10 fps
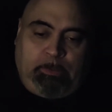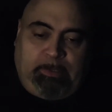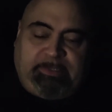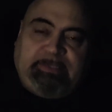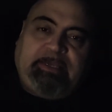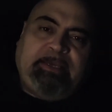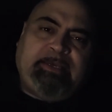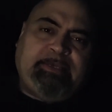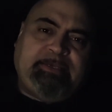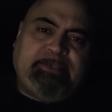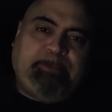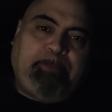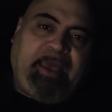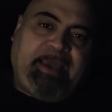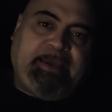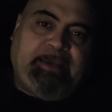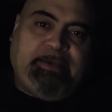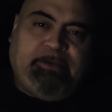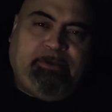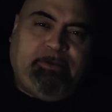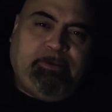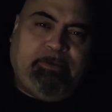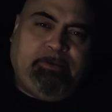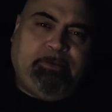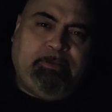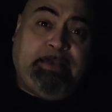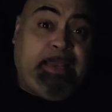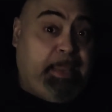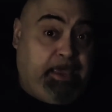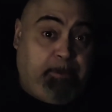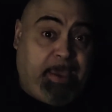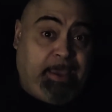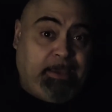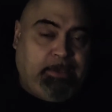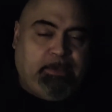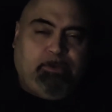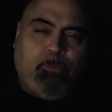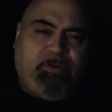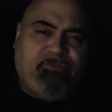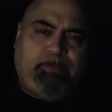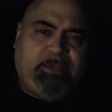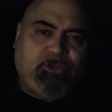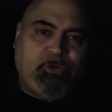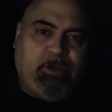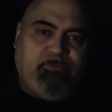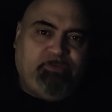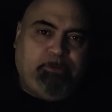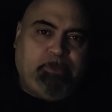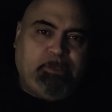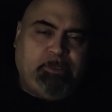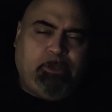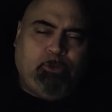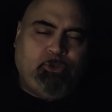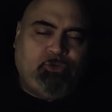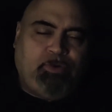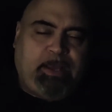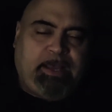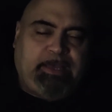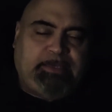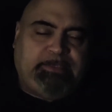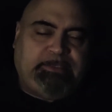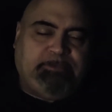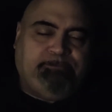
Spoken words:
let's sit back, lay back, whatever makes you comfortable, close your eyes.